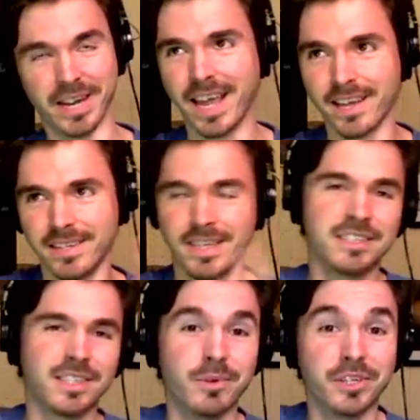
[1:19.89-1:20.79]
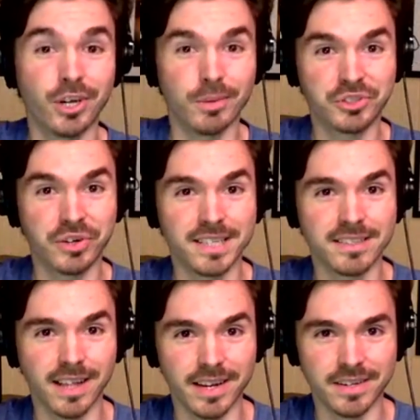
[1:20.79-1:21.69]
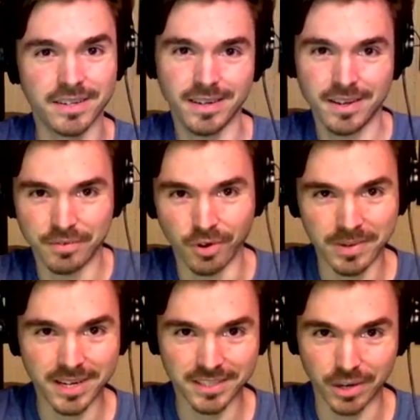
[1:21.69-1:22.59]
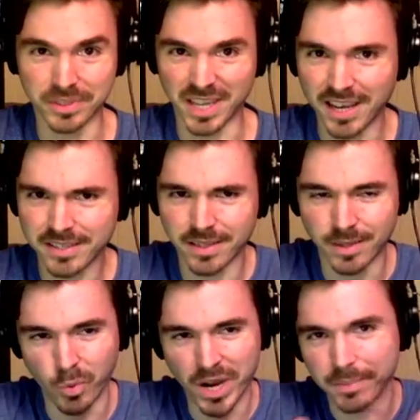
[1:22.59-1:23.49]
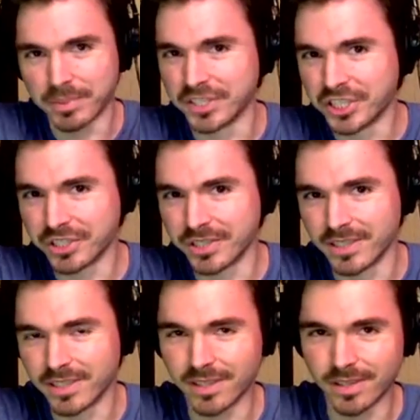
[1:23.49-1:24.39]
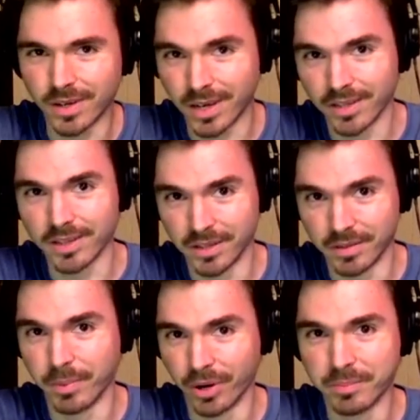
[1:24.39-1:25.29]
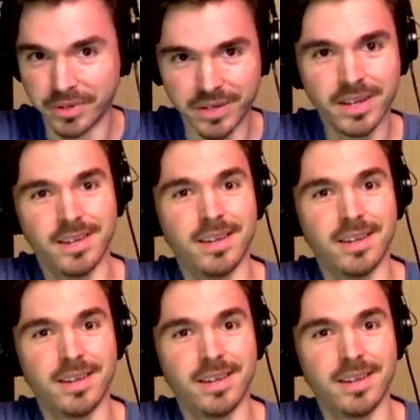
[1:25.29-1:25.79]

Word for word: And I had someone to help translate for me as I was asking them where to position uh, the, the boatman.